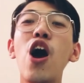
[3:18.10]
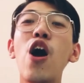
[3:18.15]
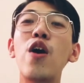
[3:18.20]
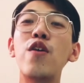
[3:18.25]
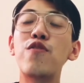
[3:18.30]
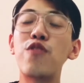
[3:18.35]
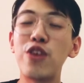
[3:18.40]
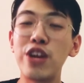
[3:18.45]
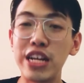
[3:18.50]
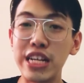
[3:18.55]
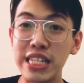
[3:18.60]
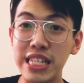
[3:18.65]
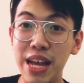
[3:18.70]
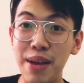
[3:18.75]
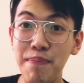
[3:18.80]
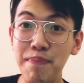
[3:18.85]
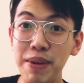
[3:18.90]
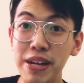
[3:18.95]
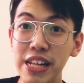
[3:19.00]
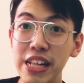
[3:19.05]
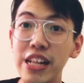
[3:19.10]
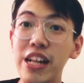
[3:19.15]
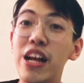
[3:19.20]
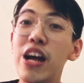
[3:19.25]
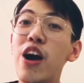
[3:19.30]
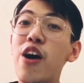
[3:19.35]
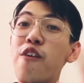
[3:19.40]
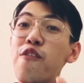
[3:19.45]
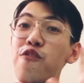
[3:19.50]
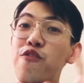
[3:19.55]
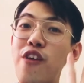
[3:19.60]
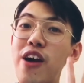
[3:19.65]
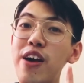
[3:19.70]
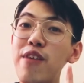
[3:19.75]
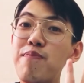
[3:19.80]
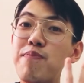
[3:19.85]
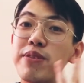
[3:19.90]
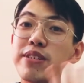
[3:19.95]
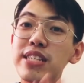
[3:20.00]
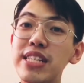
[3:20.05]
For example,
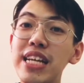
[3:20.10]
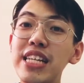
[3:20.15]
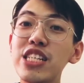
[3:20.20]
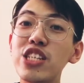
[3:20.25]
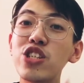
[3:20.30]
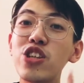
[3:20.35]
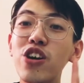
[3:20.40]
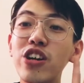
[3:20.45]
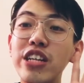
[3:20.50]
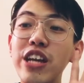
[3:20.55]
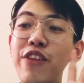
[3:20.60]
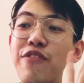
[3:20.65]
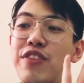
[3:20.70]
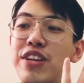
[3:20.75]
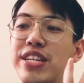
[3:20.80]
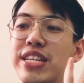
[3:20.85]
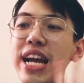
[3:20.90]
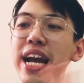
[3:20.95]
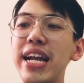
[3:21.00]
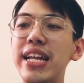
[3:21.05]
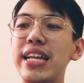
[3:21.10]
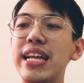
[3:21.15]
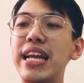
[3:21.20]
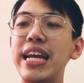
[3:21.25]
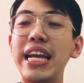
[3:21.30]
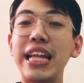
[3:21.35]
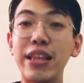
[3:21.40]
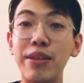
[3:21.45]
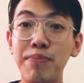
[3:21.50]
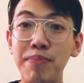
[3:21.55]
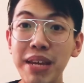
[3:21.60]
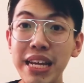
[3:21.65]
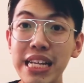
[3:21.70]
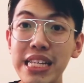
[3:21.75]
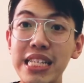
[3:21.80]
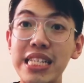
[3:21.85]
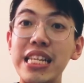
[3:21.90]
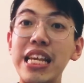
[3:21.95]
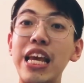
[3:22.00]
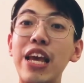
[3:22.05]
5% stock dividend. It
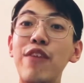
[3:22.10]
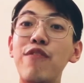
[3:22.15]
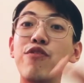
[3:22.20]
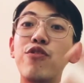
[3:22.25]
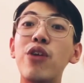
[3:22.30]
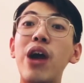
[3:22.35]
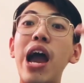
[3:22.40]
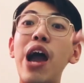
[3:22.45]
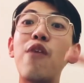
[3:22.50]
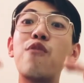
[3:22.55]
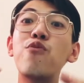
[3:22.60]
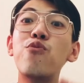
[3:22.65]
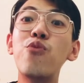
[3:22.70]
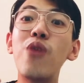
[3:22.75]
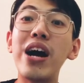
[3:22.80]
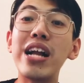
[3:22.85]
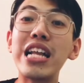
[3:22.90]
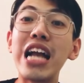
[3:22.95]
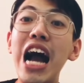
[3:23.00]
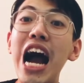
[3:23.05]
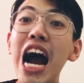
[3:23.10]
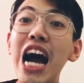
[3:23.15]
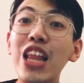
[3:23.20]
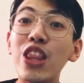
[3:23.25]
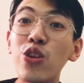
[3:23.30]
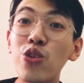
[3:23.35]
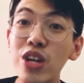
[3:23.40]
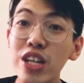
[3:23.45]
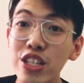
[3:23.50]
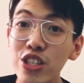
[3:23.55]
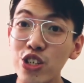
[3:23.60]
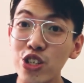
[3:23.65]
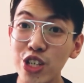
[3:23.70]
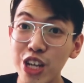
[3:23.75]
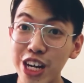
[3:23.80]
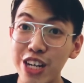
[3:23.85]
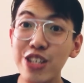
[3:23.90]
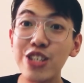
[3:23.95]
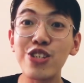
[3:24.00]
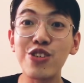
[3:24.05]
means if you have 100
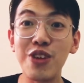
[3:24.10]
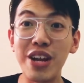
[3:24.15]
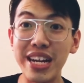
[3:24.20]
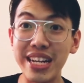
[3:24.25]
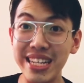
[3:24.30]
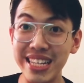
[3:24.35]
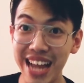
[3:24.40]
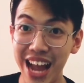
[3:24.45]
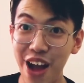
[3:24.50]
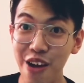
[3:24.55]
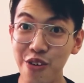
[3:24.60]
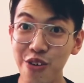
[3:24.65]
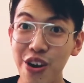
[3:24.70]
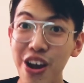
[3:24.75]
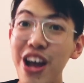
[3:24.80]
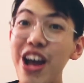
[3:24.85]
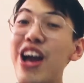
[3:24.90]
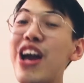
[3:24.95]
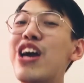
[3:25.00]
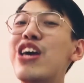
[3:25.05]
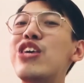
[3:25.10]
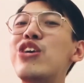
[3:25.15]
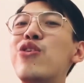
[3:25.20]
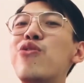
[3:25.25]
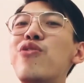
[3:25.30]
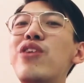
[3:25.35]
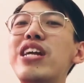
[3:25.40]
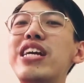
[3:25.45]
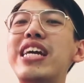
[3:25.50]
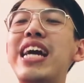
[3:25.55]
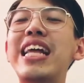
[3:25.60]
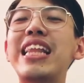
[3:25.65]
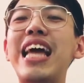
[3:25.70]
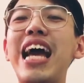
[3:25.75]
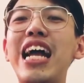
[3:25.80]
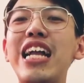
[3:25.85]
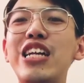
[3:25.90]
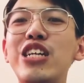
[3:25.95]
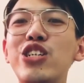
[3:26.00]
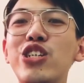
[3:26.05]
shares right now, you will get
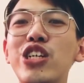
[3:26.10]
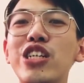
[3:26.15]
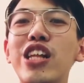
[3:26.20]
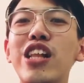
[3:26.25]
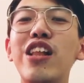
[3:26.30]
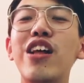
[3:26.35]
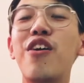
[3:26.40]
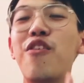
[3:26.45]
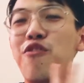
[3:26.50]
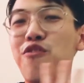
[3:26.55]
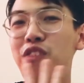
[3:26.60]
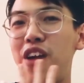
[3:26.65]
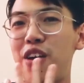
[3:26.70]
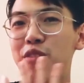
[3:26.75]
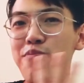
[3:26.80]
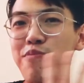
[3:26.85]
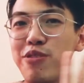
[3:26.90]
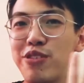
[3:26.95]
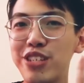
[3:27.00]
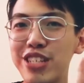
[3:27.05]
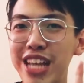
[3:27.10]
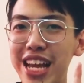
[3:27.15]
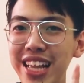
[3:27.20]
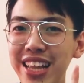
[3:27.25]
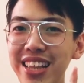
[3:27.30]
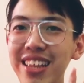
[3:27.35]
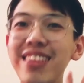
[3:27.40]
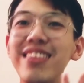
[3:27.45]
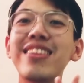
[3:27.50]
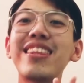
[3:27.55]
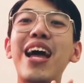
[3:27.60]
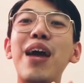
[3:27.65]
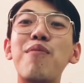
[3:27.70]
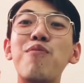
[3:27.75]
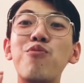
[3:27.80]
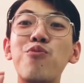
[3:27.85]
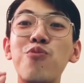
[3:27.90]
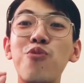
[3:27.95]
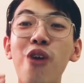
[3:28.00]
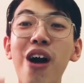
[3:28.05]
additional 5%
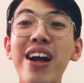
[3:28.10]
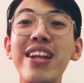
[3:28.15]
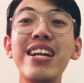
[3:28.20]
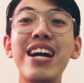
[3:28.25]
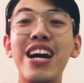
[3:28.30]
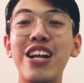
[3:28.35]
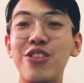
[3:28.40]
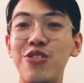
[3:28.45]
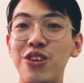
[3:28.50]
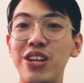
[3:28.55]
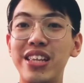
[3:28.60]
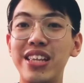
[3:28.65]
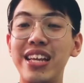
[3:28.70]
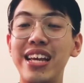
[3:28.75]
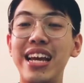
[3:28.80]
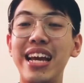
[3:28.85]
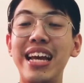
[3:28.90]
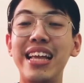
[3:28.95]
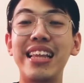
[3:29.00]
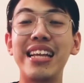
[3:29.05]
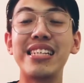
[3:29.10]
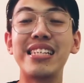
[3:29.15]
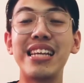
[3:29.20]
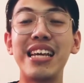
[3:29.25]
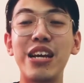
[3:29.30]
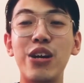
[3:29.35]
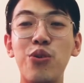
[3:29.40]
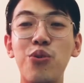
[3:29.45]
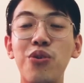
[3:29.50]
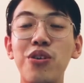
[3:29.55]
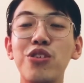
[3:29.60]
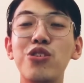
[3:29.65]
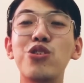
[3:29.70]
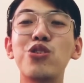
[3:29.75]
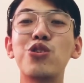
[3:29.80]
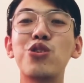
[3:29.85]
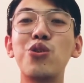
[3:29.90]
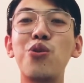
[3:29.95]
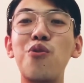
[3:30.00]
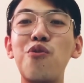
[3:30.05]
times 100. It is
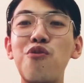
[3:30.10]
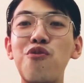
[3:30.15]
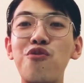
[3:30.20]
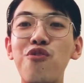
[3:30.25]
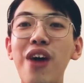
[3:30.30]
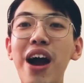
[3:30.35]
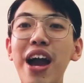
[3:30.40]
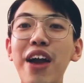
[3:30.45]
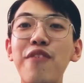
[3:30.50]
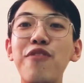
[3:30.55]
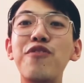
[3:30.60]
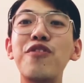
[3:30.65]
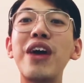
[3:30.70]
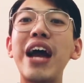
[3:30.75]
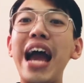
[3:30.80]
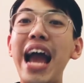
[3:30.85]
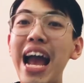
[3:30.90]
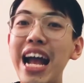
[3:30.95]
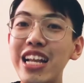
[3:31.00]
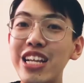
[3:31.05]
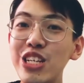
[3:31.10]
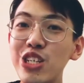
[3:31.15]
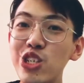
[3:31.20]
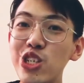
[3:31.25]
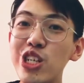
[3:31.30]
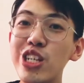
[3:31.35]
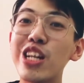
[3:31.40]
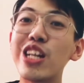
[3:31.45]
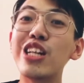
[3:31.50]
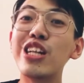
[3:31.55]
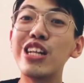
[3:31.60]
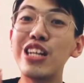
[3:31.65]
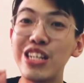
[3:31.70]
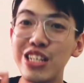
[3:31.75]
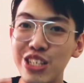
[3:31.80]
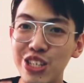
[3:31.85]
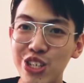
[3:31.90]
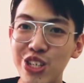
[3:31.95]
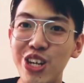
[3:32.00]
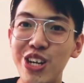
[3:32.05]
equals to 5 additional
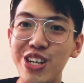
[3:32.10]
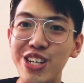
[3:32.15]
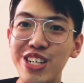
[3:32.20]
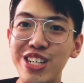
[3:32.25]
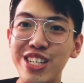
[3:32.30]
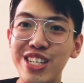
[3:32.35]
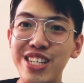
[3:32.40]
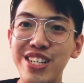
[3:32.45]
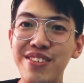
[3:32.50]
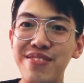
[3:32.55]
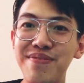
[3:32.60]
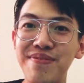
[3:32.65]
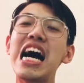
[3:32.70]
shares.